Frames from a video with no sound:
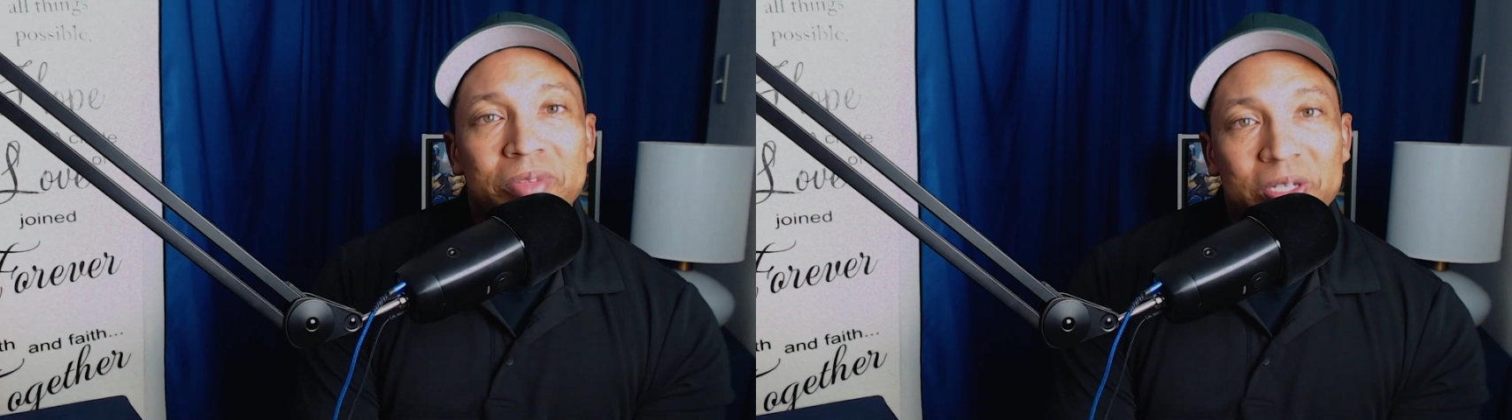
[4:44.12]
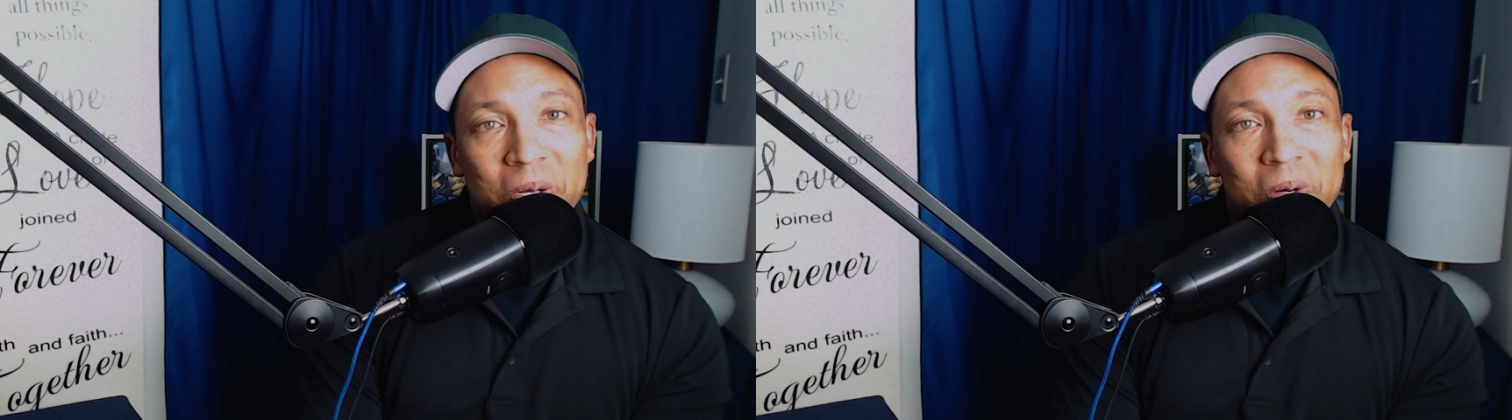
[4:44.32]

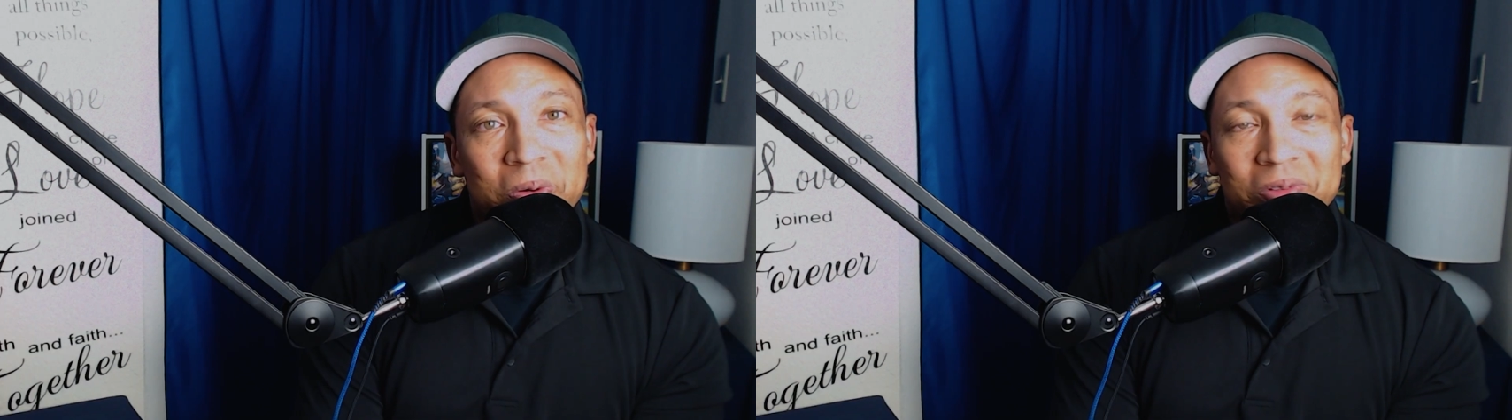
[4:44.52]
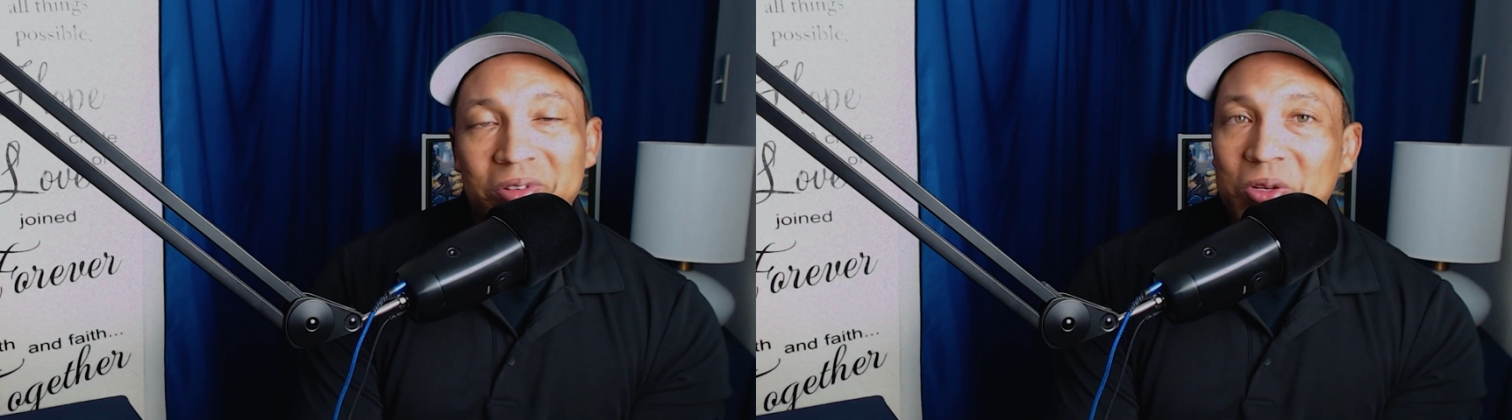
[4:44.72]

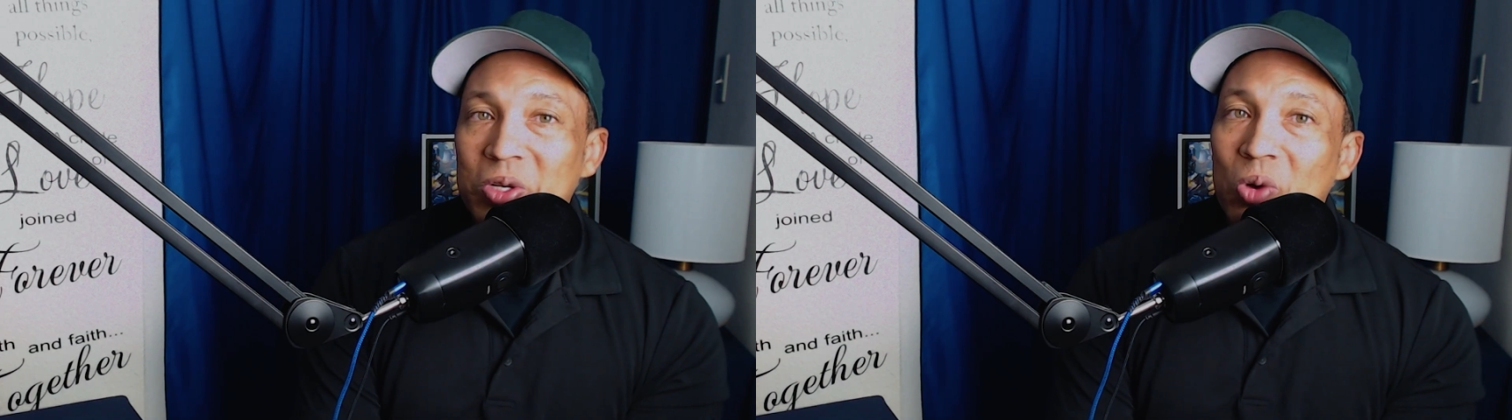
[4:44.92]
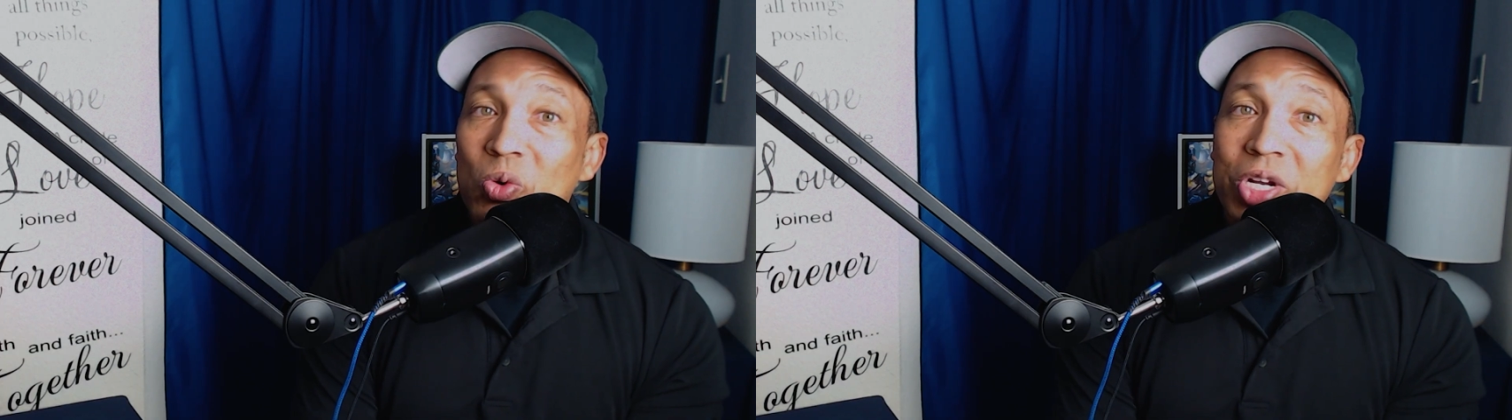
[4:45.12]
So you
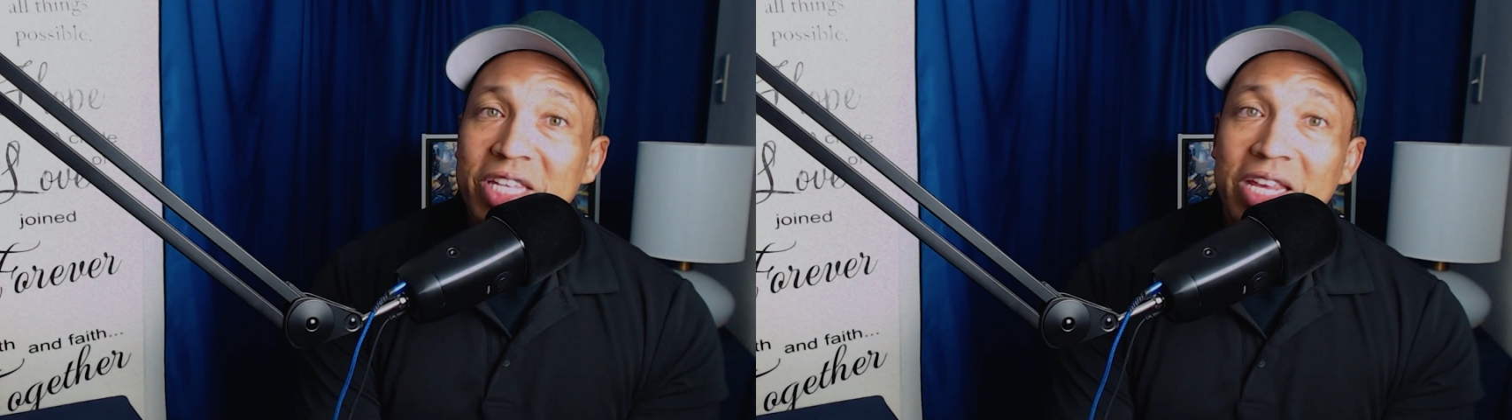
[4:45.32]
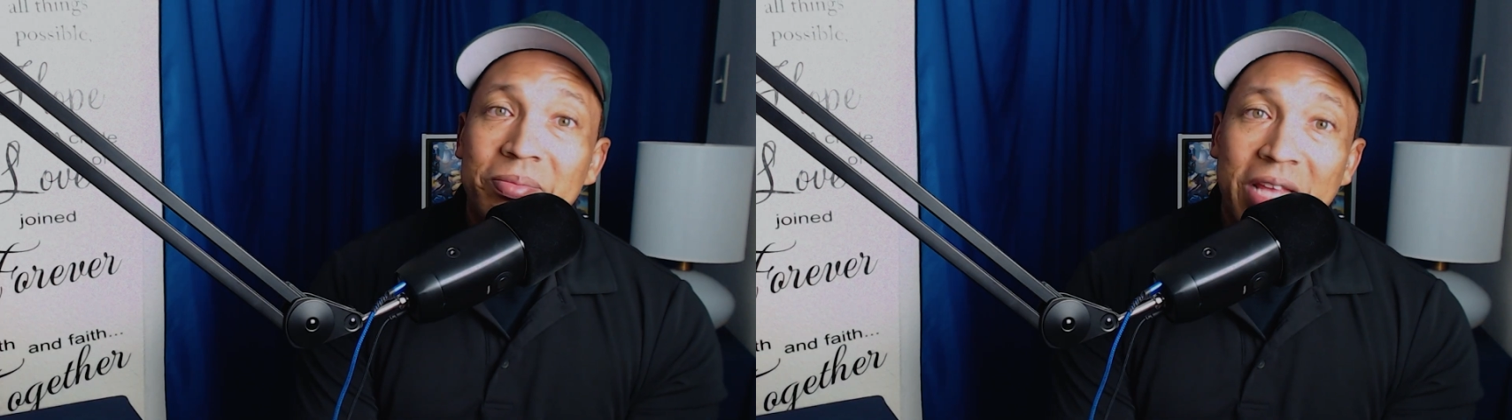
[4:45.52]
don't want
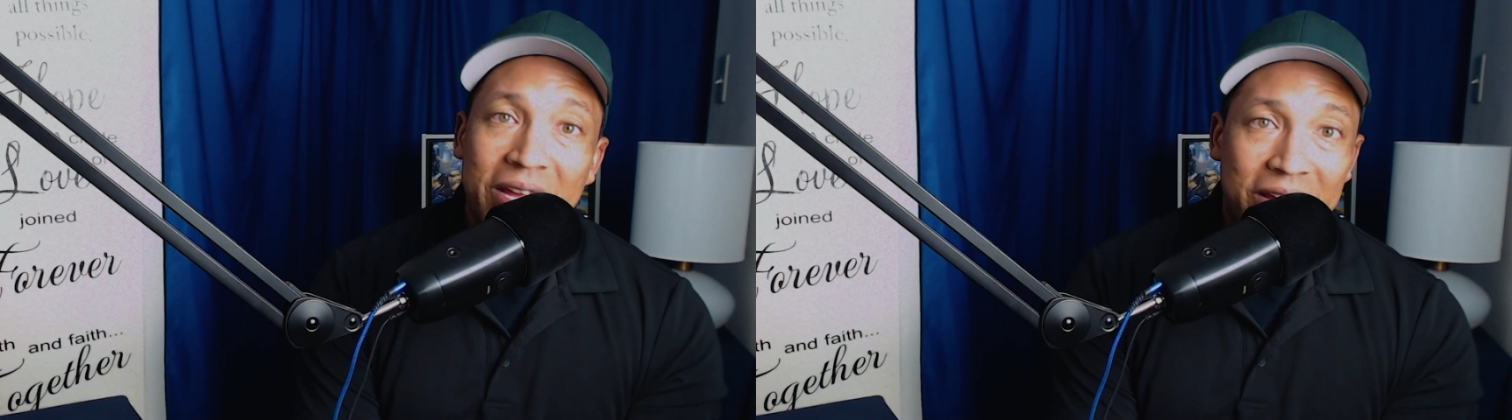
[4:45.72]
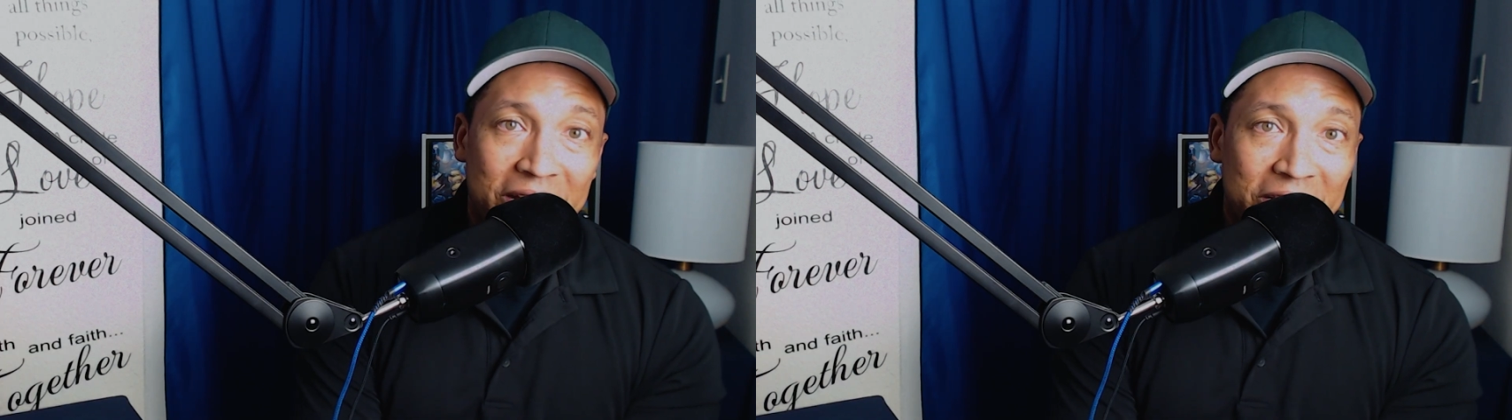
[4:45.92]
to keep
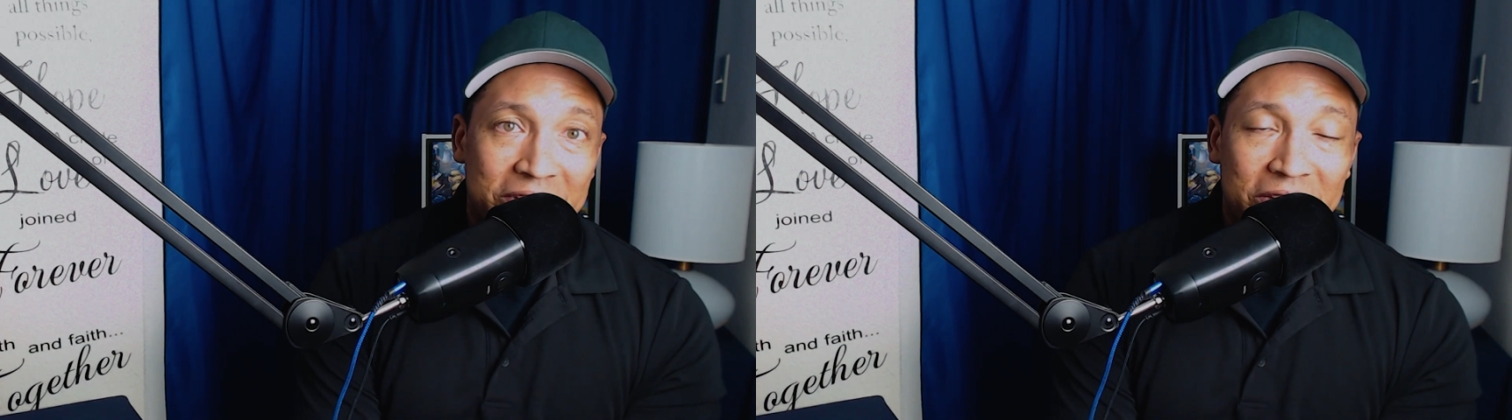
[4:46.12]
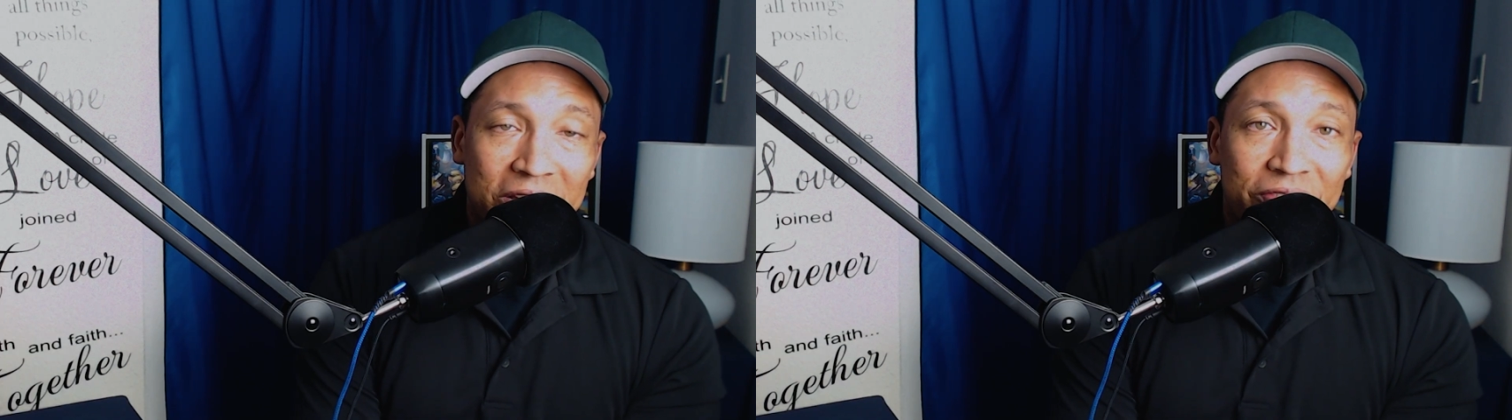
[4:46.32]
that kind
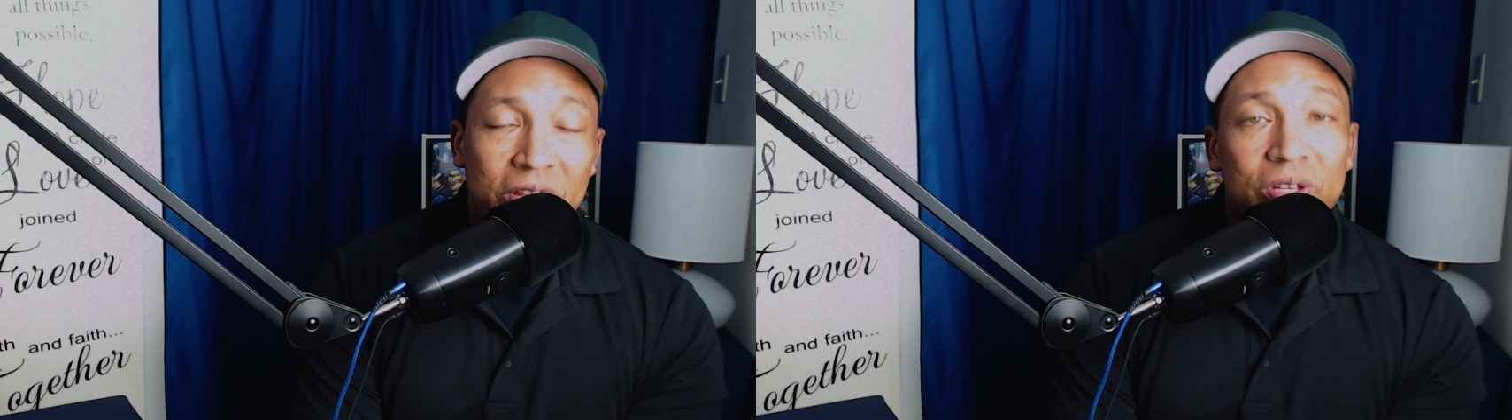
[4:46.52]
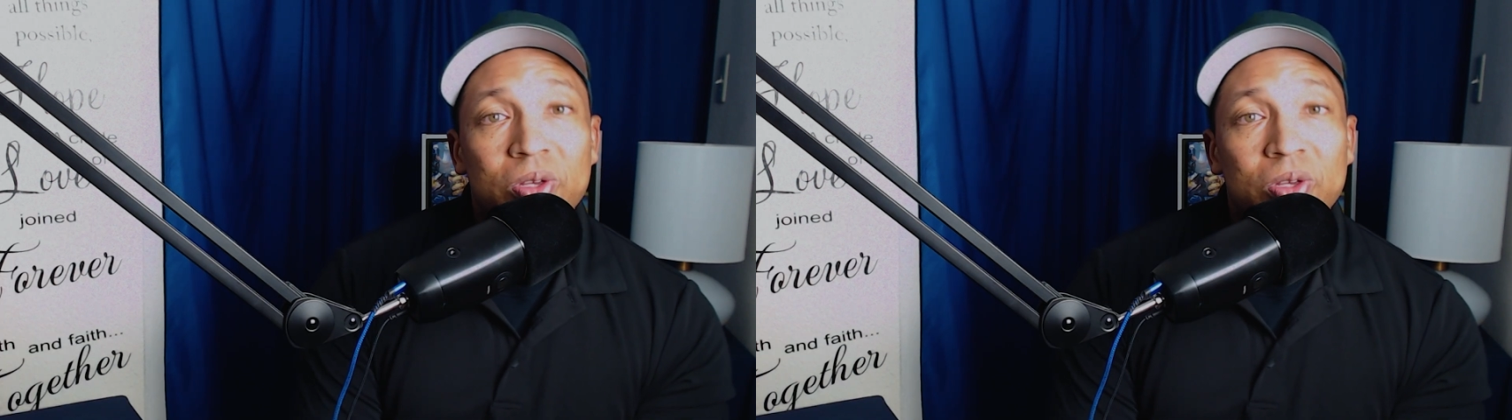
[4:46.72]
of stuff.